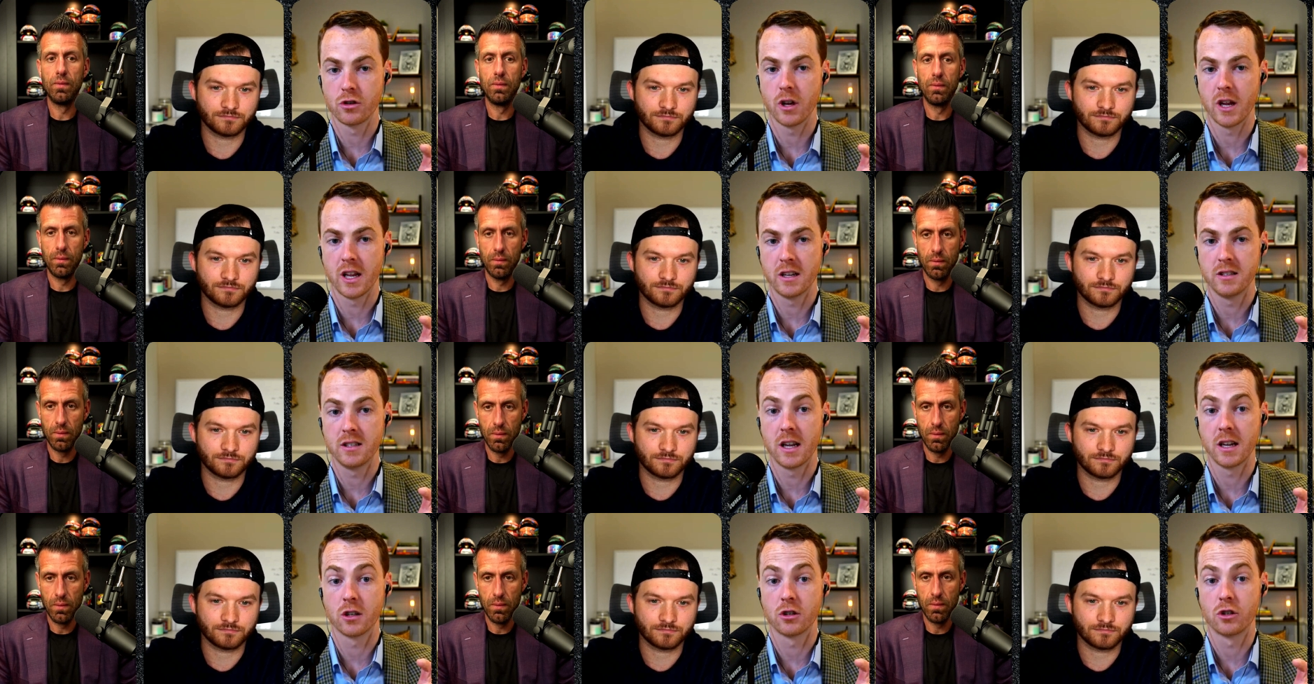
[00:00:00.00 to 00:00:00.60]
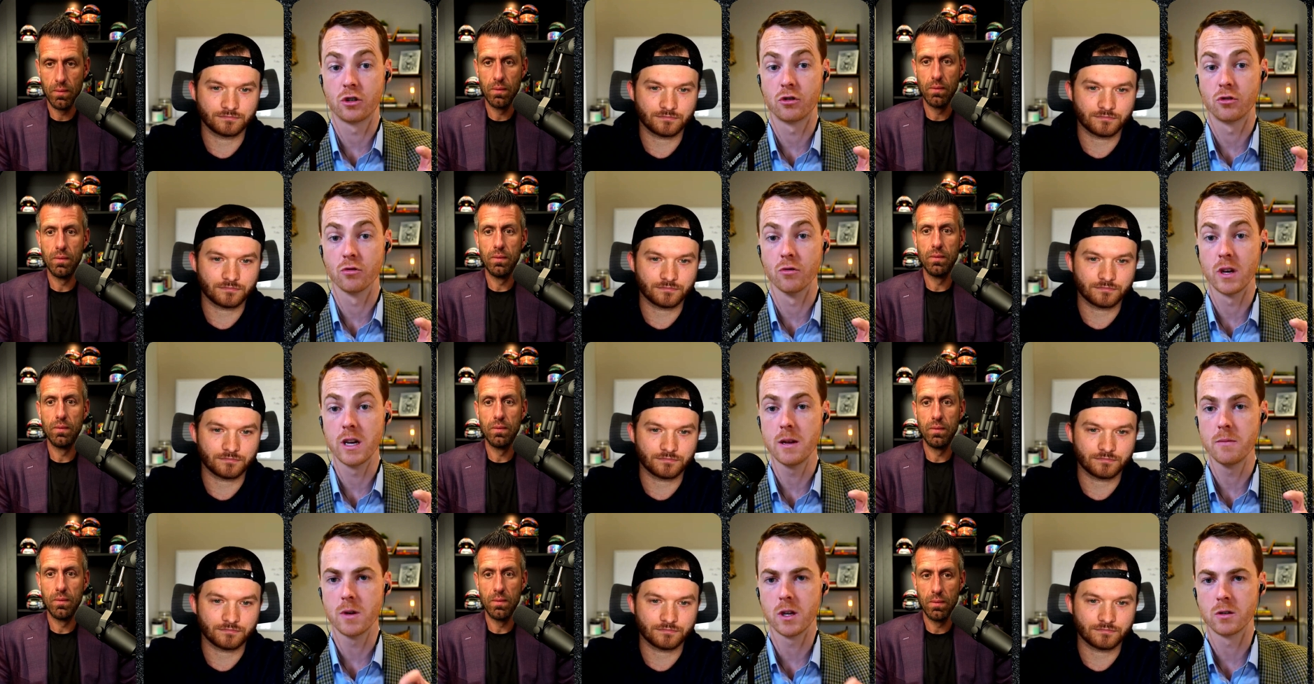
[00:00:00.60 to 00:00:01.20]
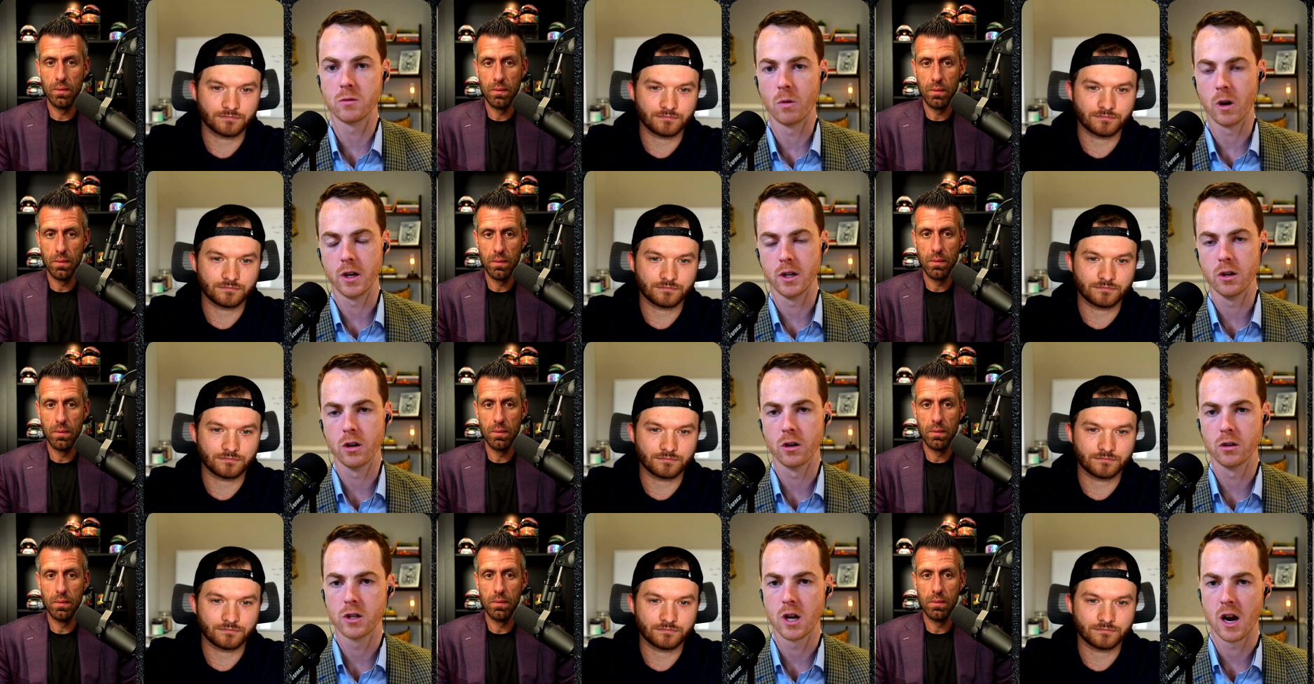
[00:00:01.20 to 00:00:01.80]
Speaker 1: as extreme as what
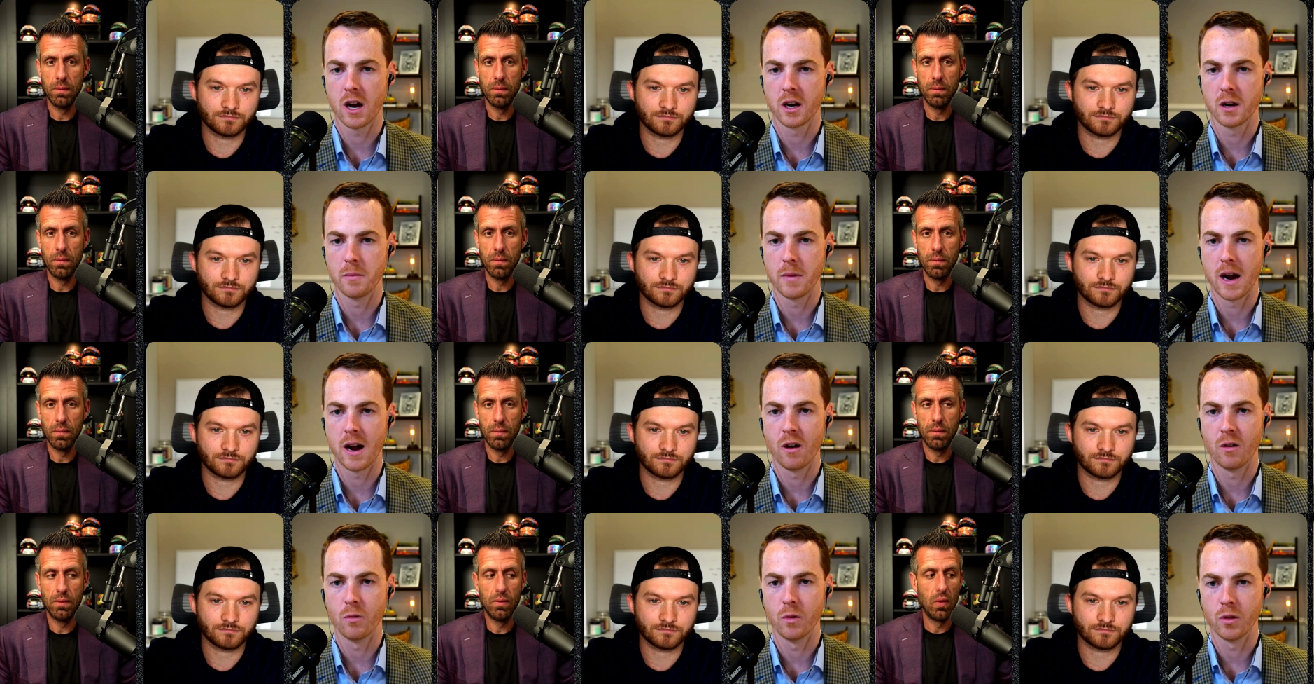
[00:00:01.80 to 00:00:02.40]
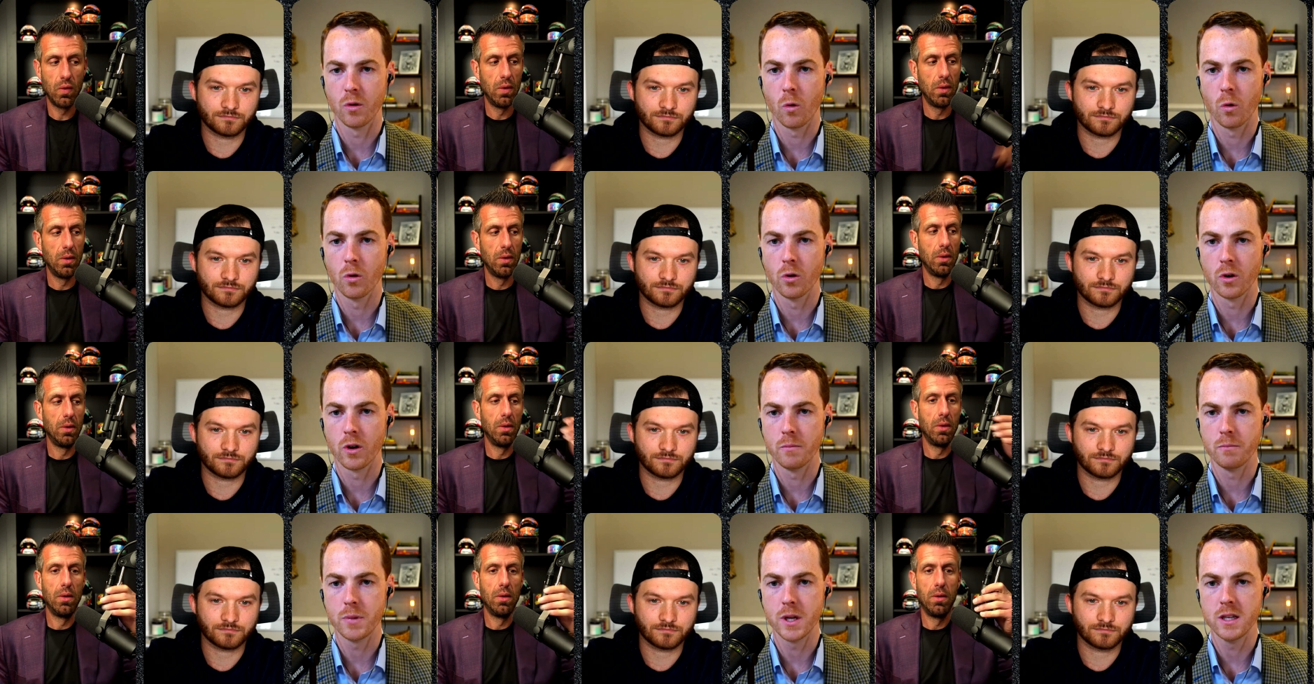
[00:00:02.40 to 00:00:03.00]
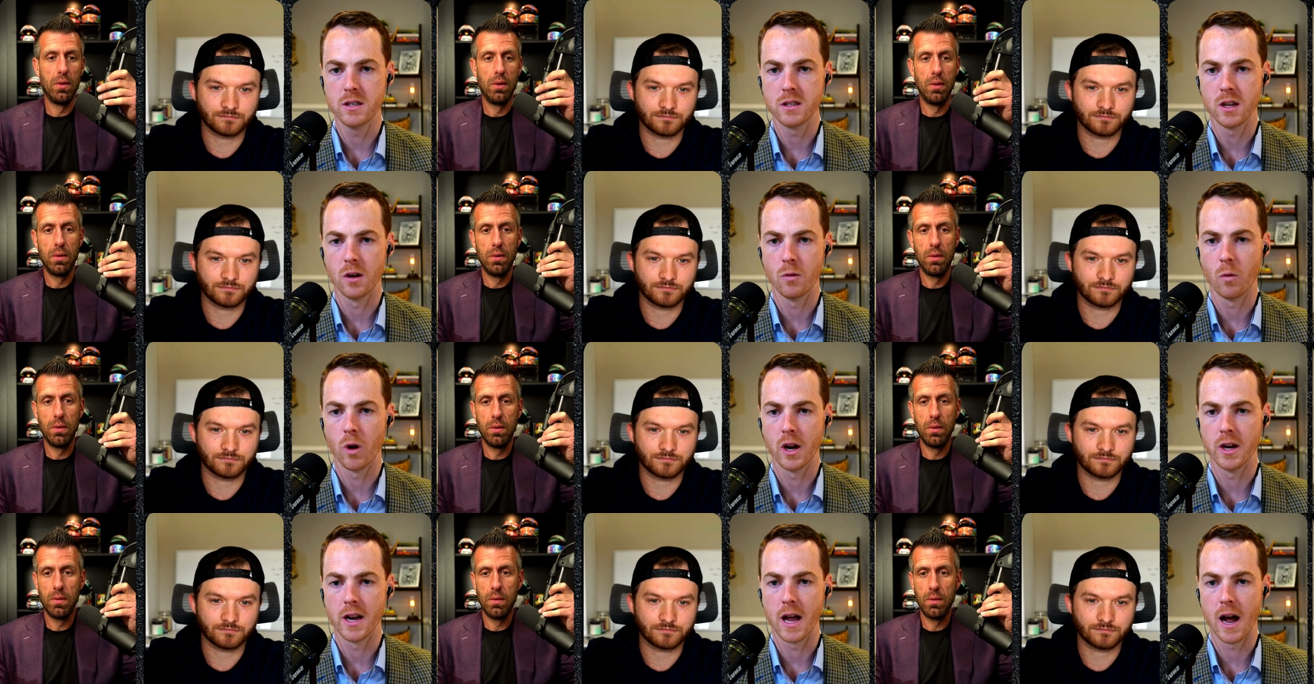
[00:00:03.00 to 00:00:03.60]
you're talking about with ordering pizza and
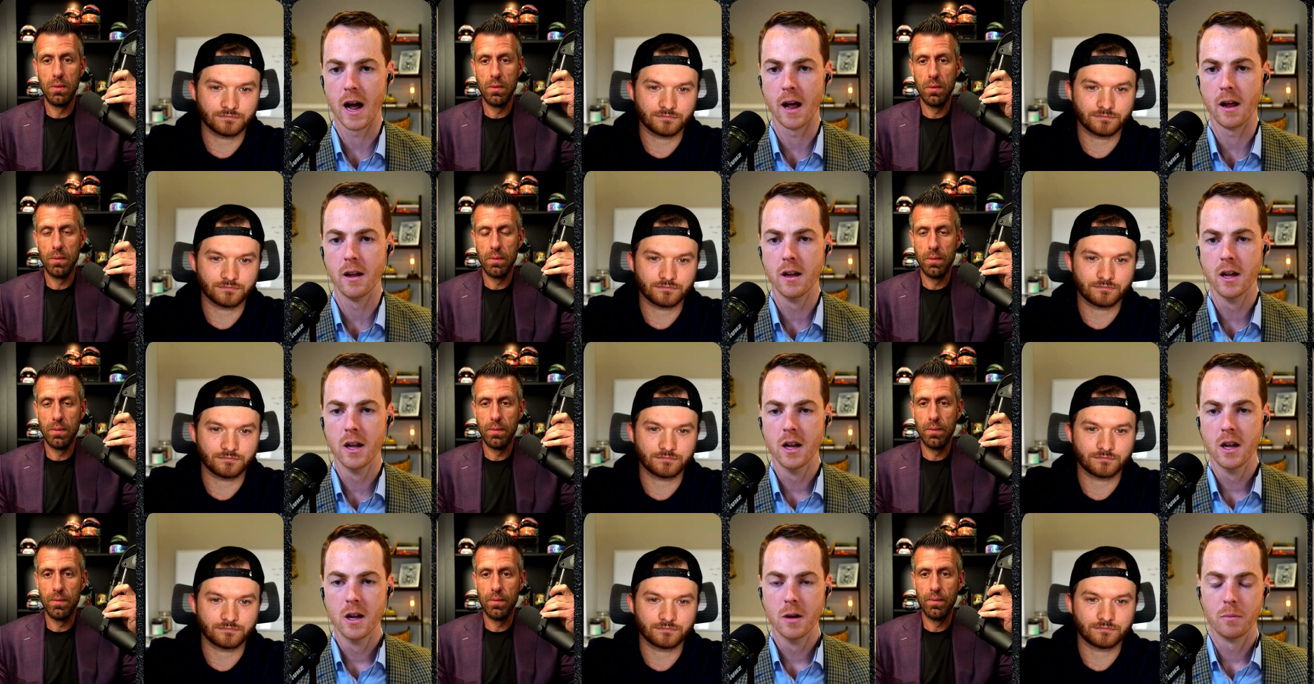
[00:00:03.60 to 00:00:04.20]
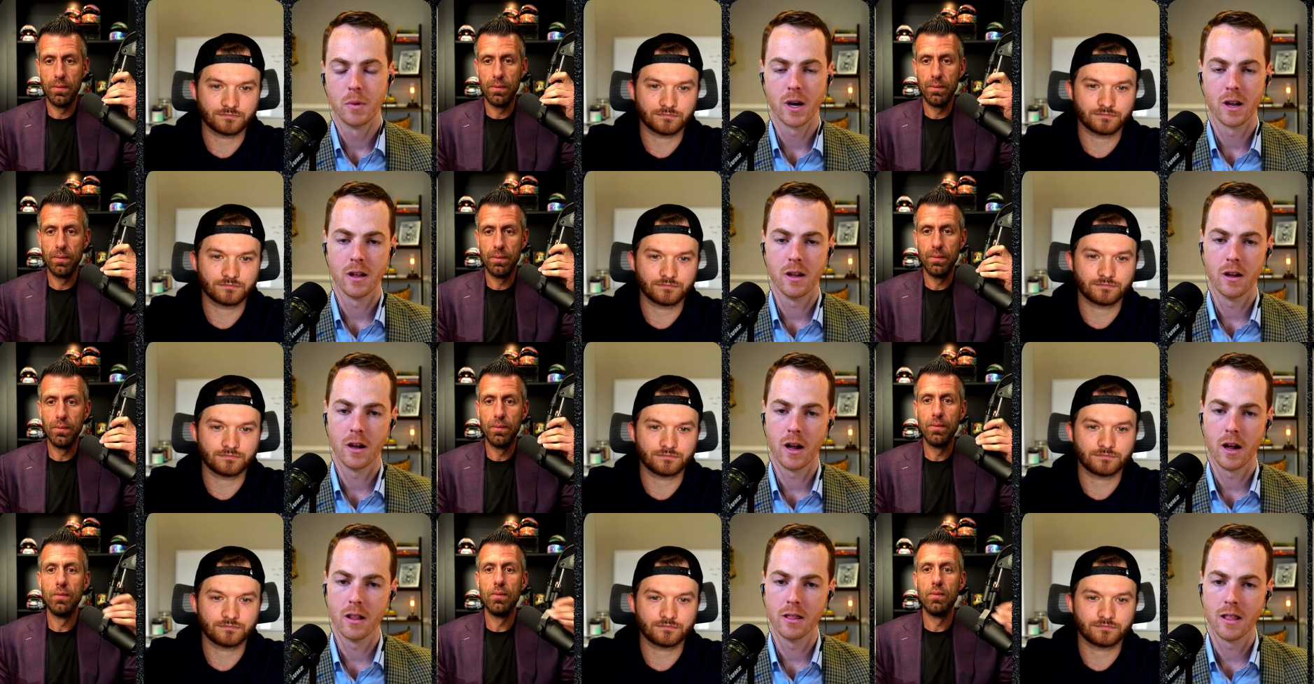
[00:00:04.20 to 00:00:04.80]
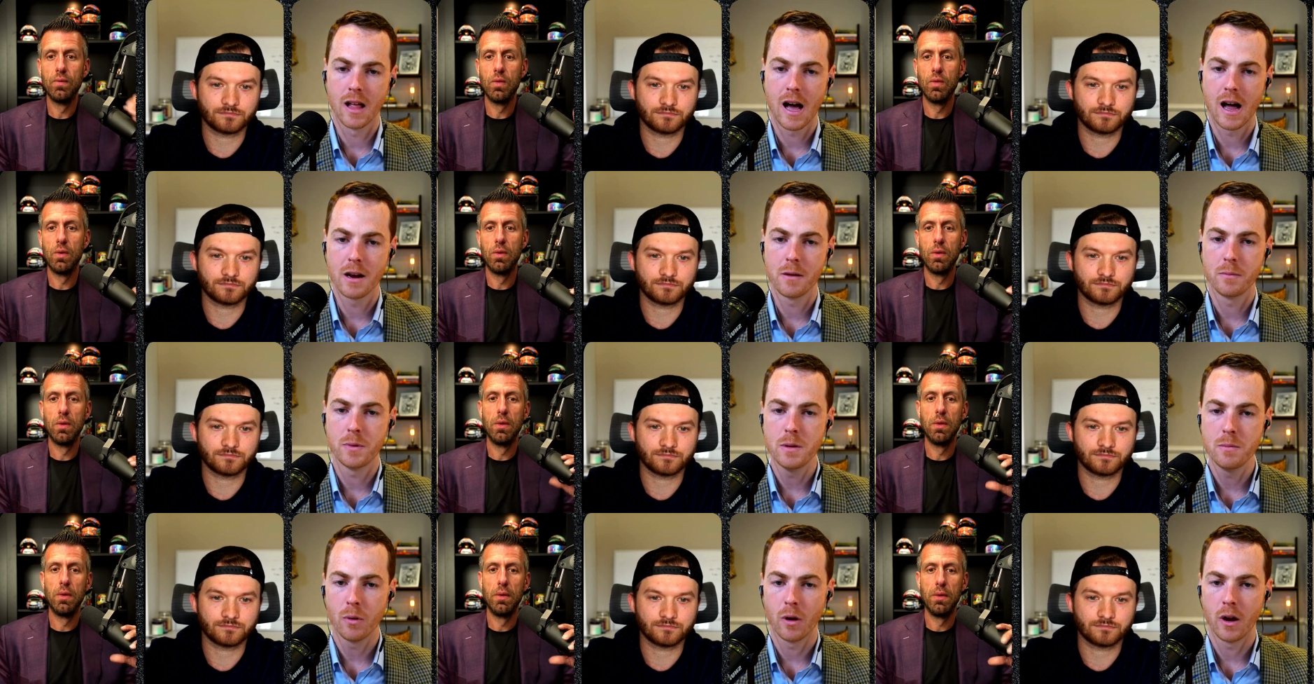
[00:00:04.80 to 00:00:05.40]
whatnot but a, a lot of people